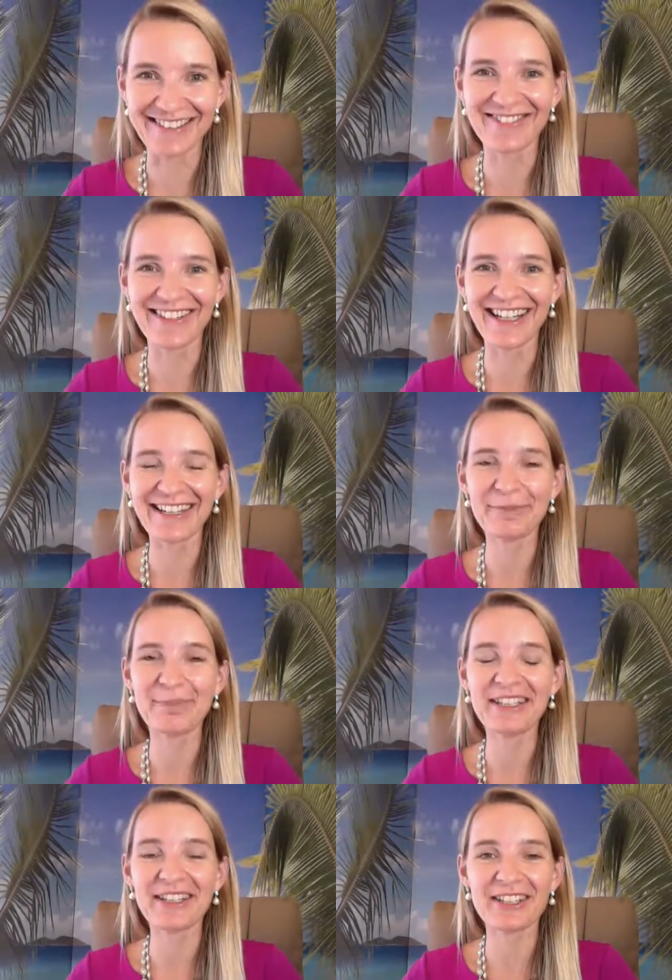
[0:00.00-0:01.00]
Right?
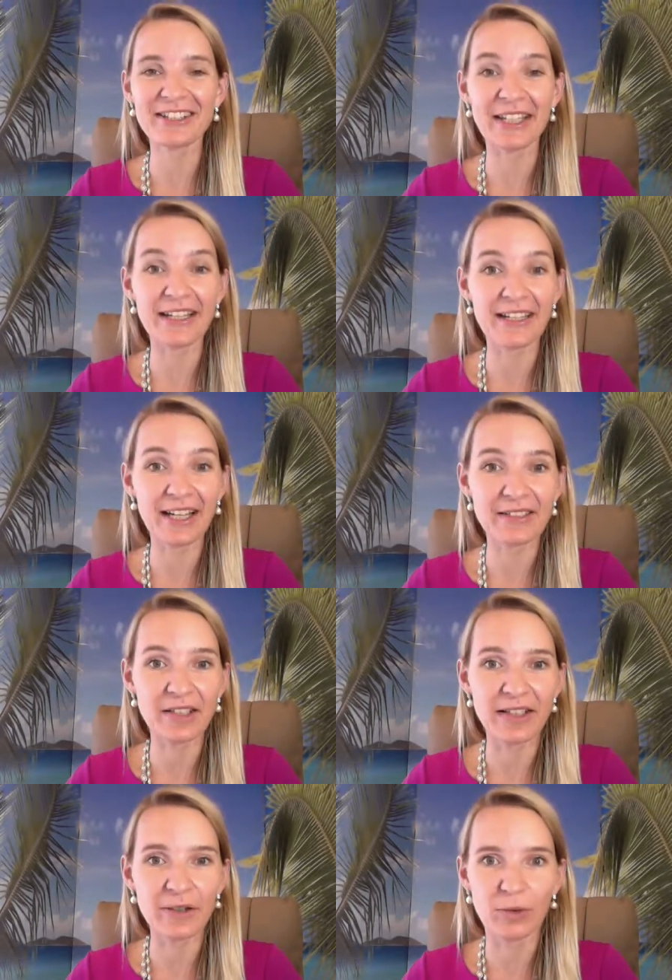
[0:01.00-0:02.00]
Because then the guys are
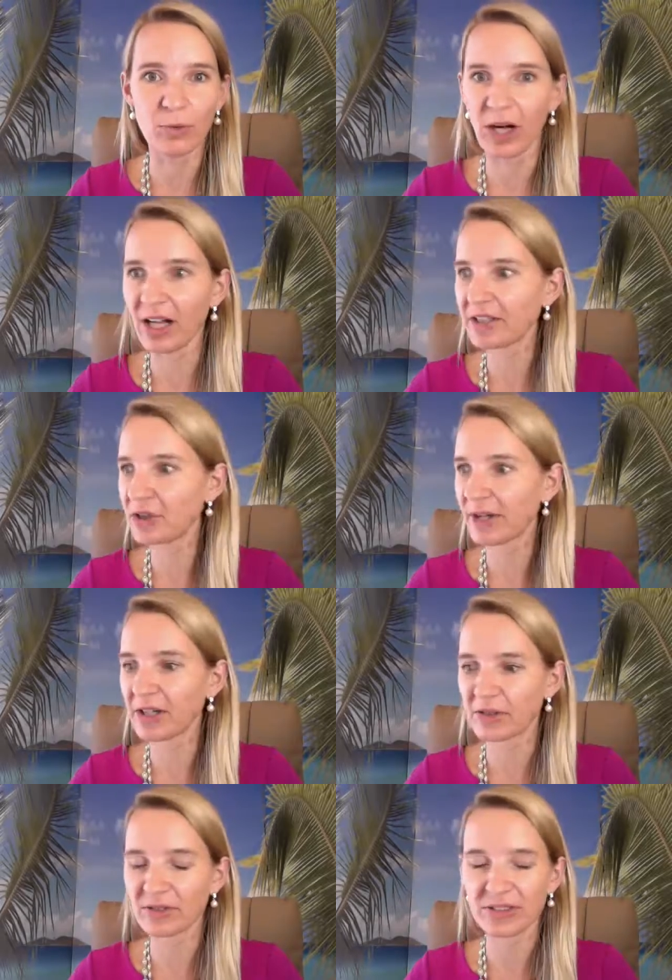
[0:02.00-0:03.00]
like, well, you went
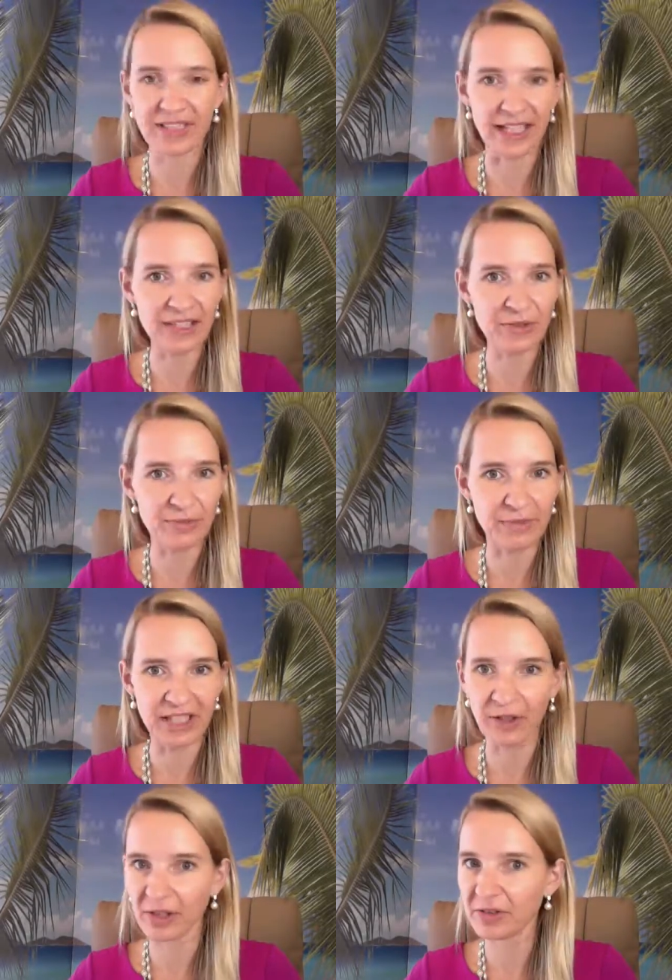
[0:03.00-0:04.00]
on all those dates with
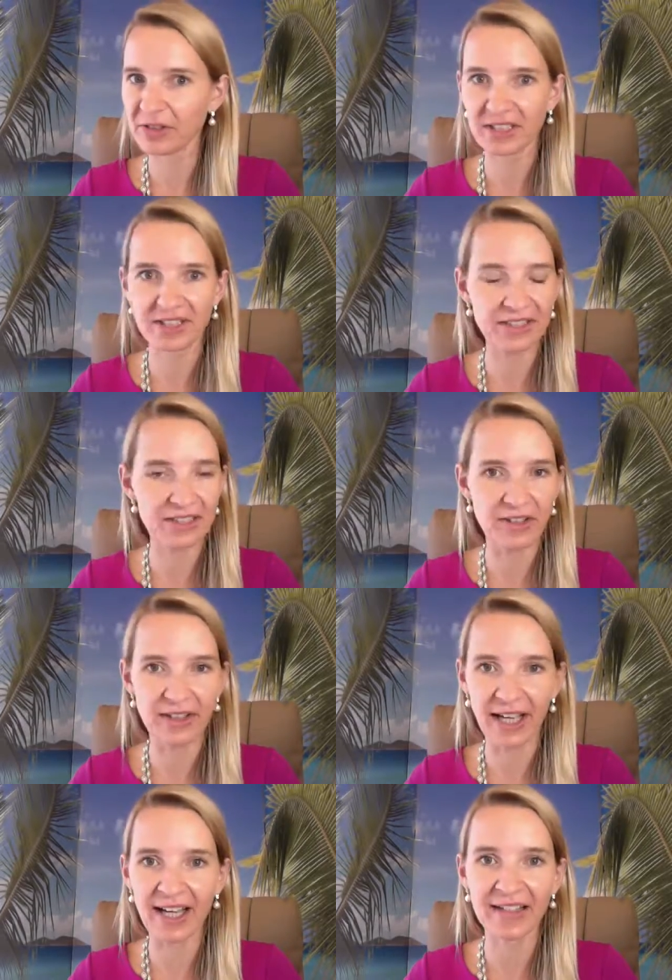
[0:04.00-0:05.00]
me, or you did this or
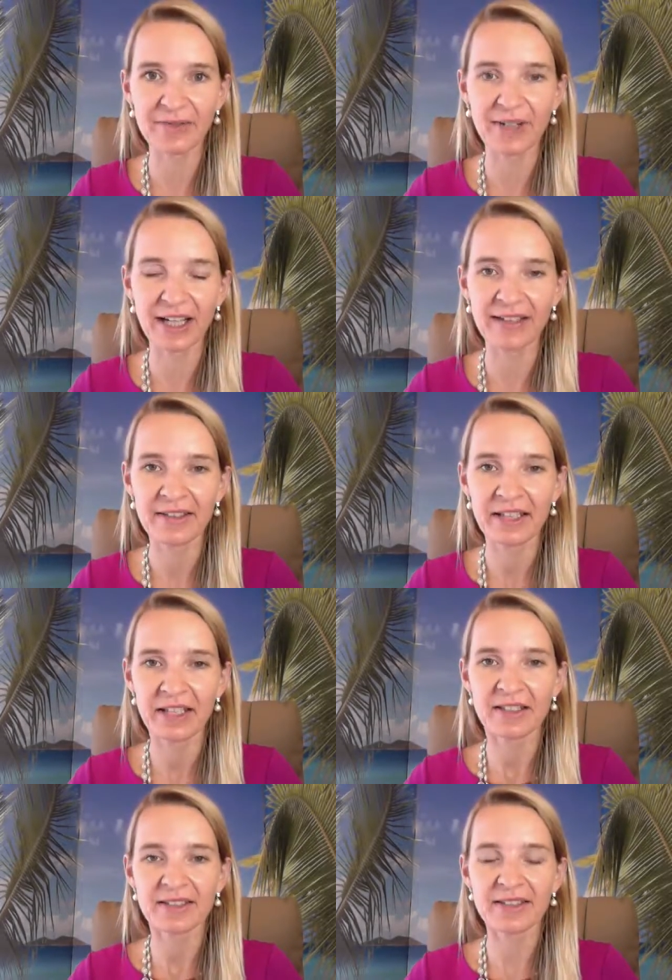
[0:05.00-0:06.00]
that, right?
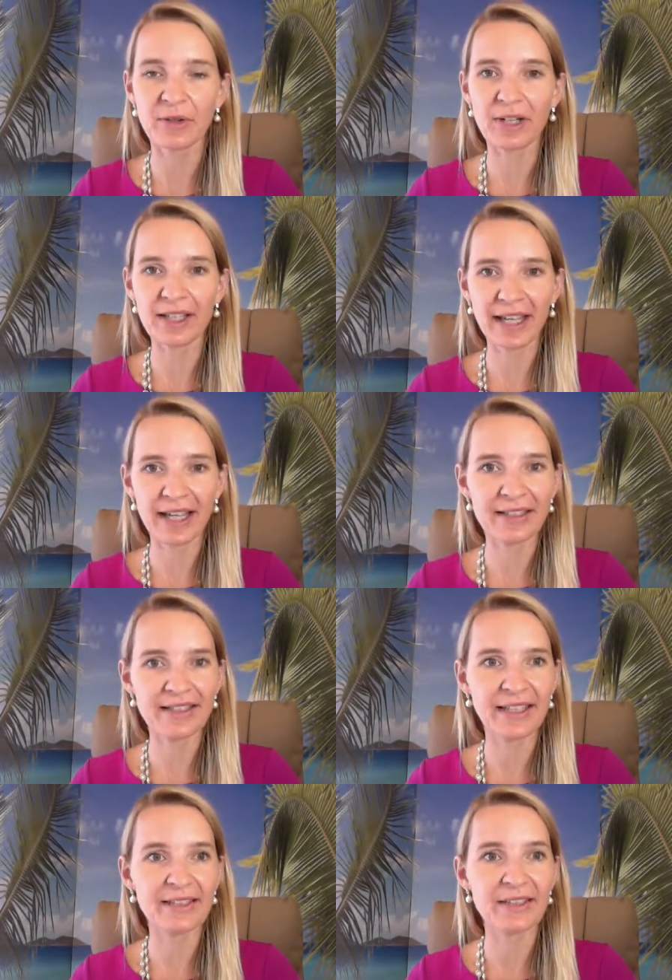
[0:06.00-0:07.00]
So again,
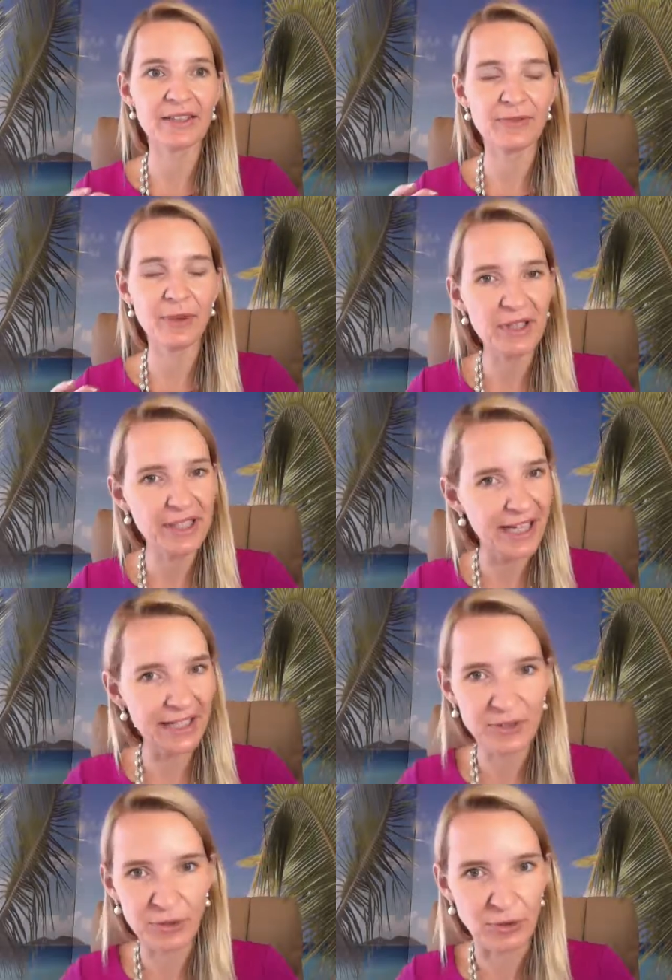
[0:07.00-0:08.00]
it's like from the
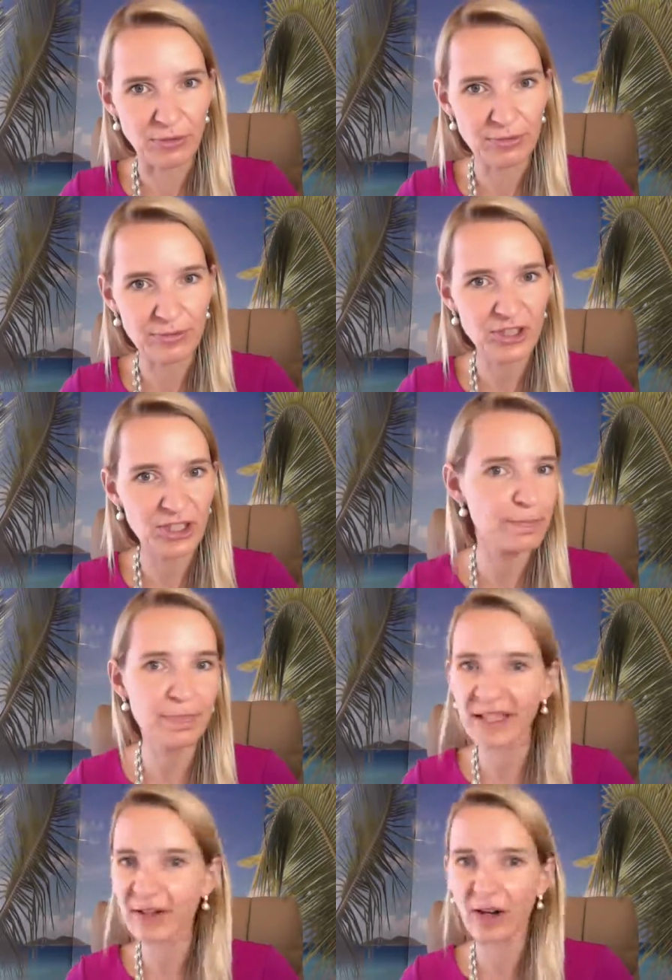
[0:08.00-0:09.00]
get-go, just
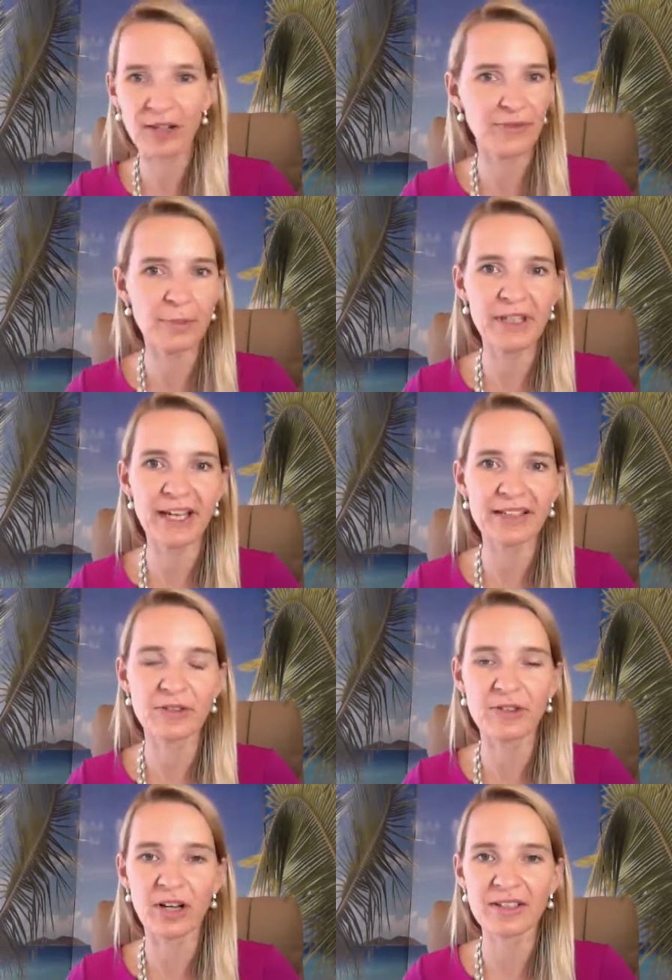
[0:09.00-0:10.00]
be on from the get-go.
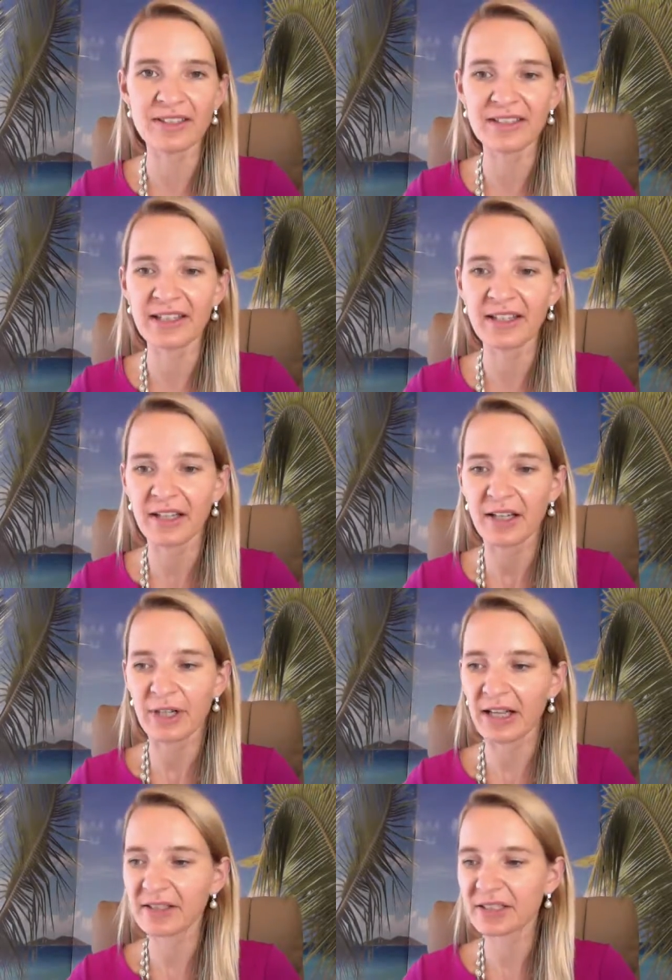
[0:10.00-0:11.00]
And honestly, when
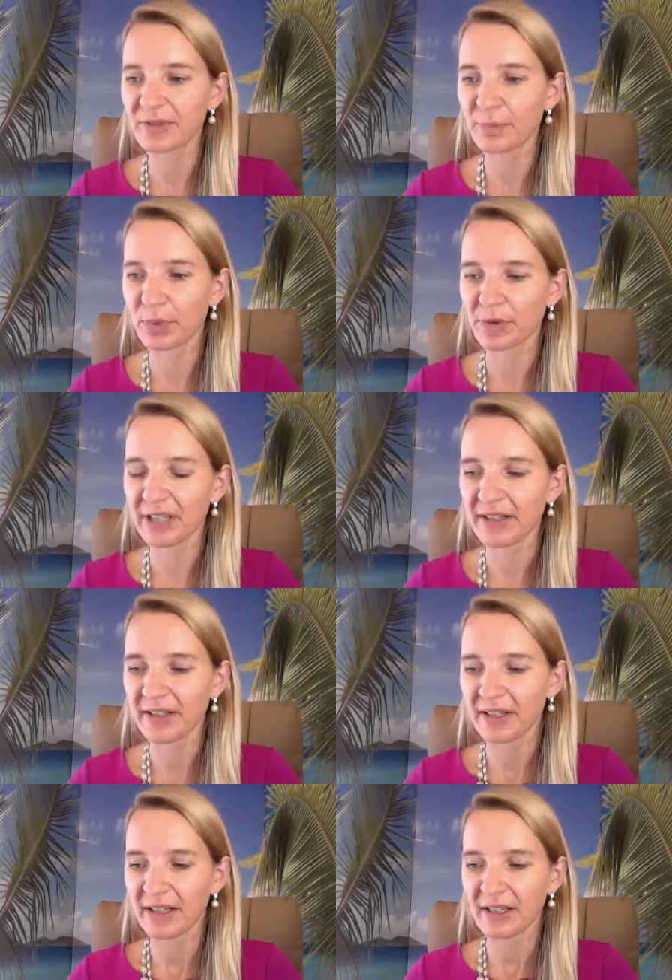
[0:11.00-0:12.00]
I did this with
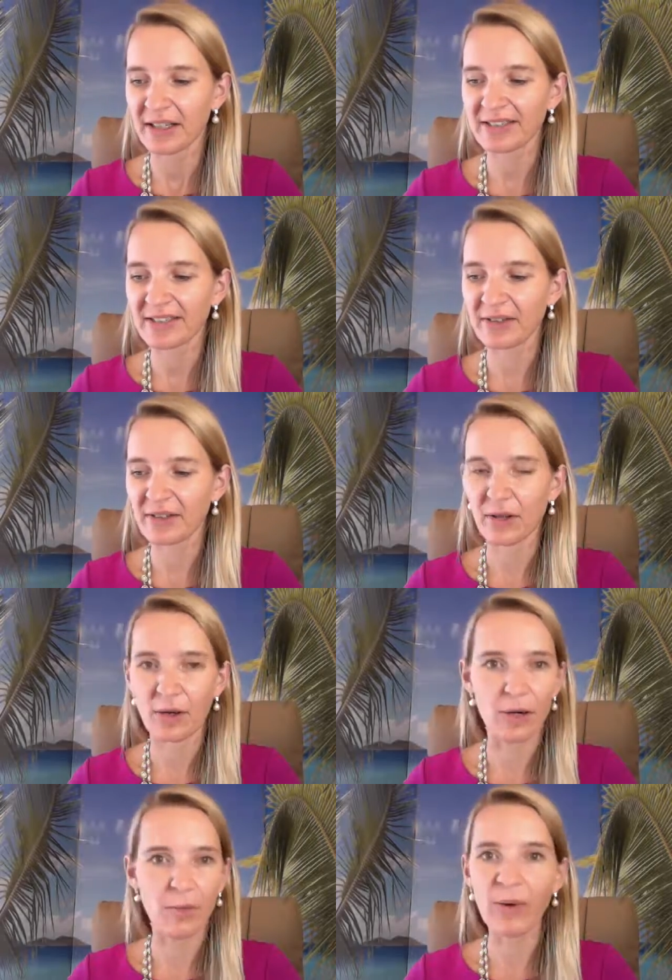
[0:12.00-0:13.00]
Brody, he said,
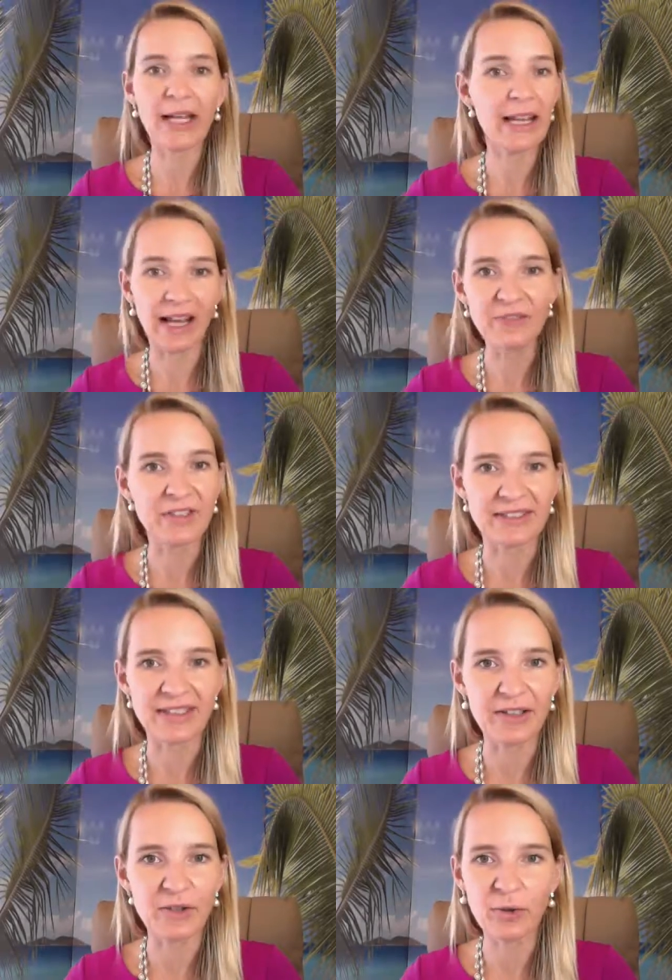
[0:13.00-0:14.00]
wow, I love this.
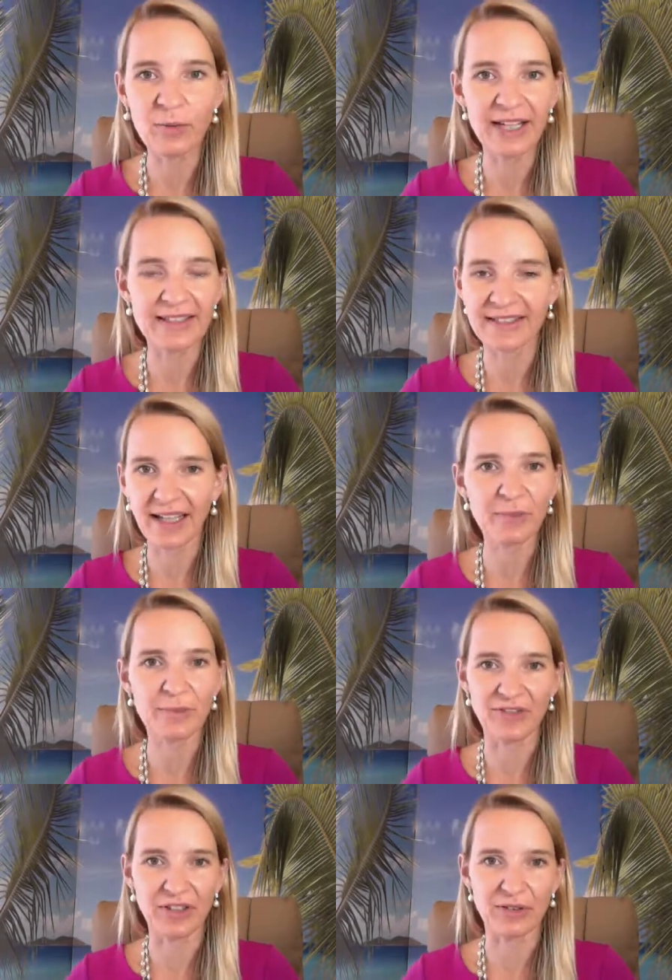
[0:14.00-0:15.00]
I know where I stand with you.